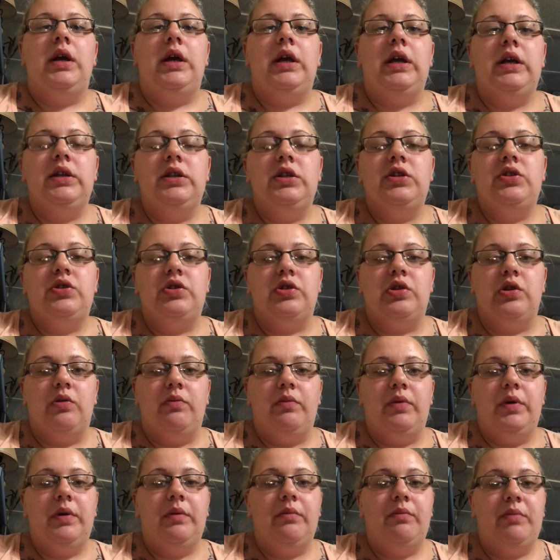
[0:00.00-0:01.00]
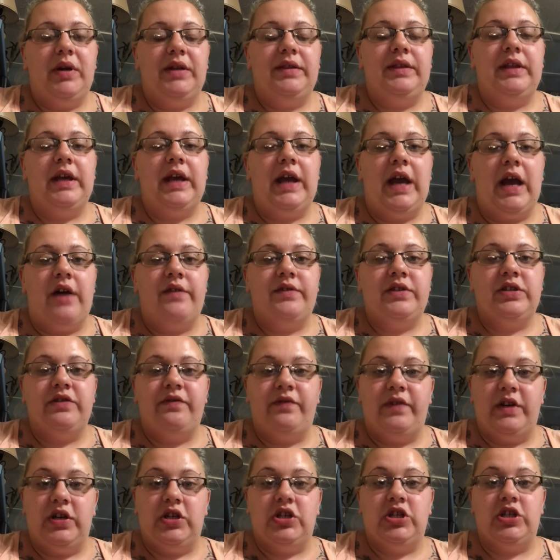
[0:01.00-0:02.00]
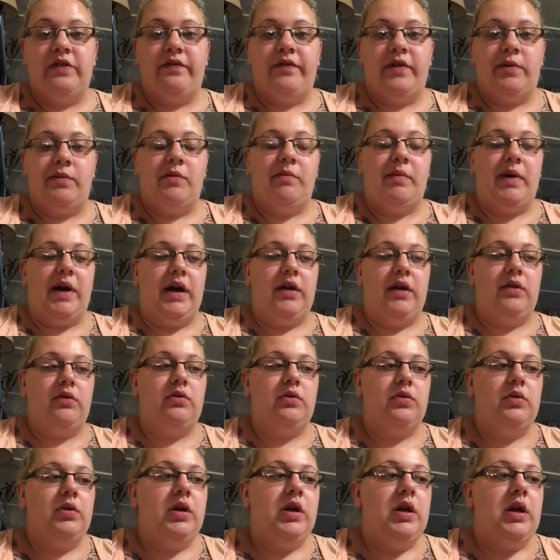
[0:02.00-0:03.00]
in the tube, but they have to finish it from a bottle.